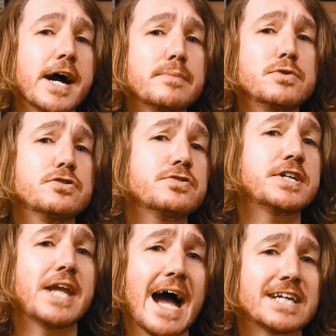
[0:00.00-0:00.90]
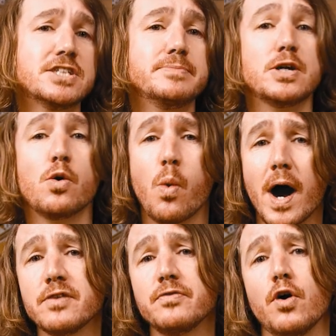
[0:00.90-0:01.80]
IMUs can actually be
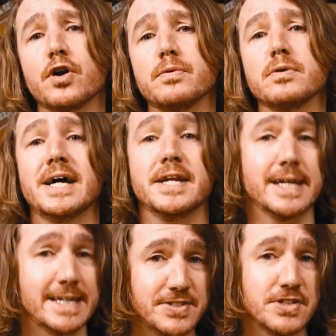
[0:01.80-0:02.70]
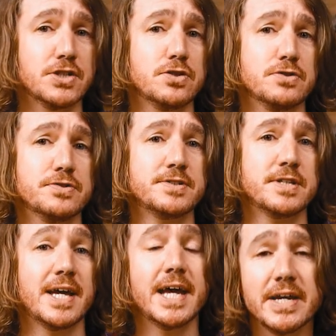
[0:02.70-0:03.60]
quite affordable and easy to use,
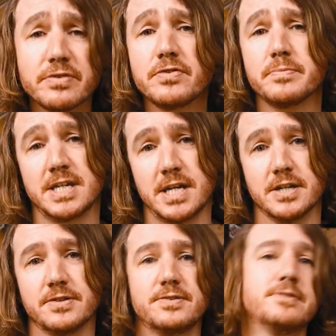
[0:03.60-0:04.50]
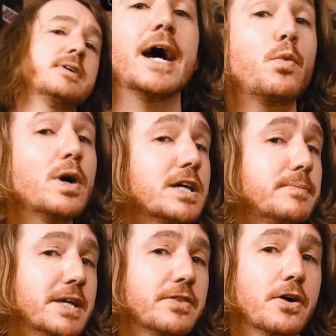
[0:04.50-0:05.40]
even for beginners. I will
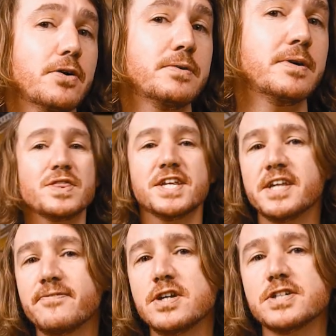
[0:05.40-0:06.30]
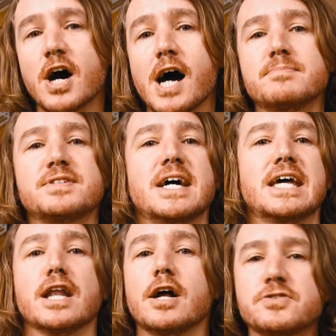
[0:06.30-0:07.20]
admit though, with the different types
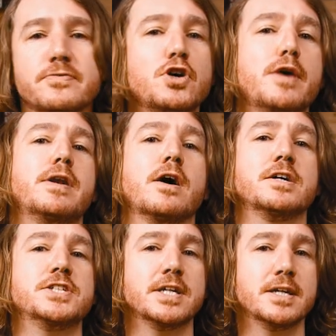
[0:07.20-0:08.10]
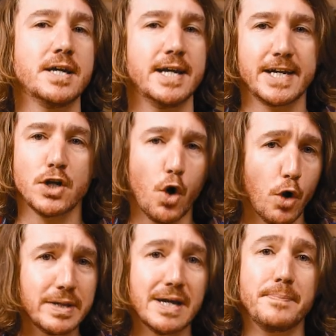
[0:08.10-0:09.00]
and lots of terminology, it can
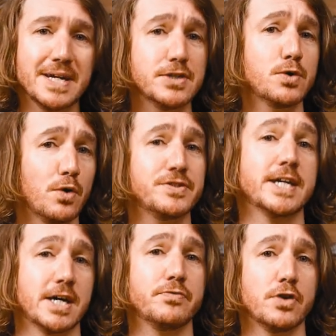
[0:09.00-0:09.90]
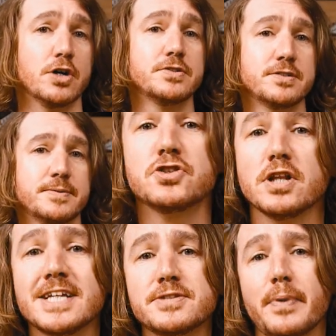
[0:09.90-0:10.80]
all be a bit daunting at first. So
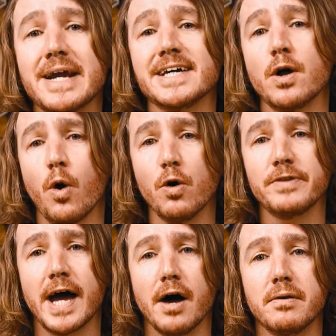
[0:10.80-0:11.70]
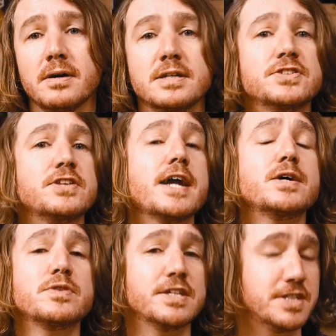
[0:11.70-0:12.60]
let's break it all down,
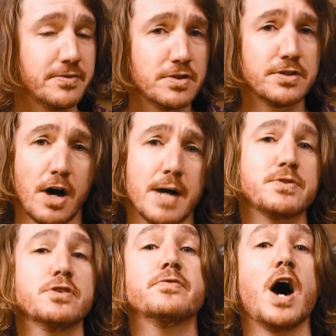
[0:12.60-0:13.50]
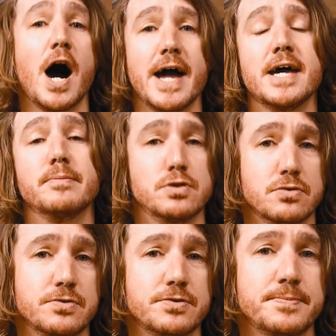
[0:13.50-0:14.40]
starting with the different types of
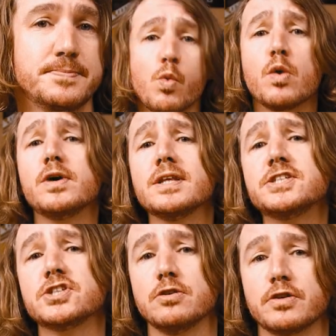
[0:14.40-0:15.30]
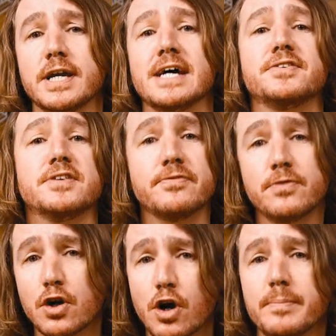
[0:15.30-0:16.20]
IMUs. We're really just looking at
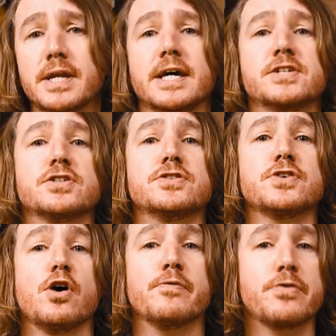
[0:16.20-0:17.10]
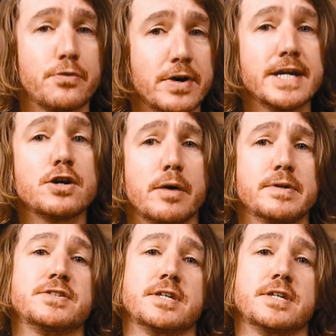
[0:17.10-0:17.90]
different combinations of three common